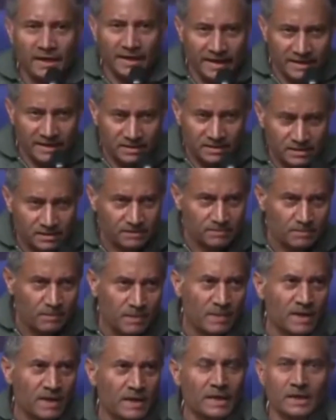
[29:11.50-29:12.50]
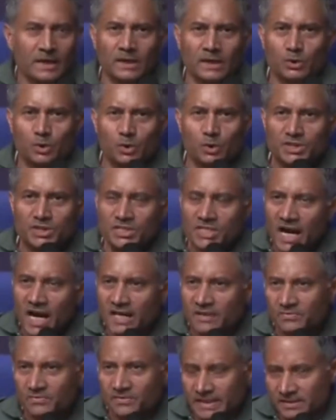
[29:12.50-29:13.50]
is to
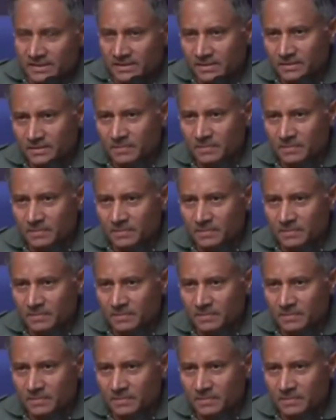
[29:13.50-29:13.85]
start with,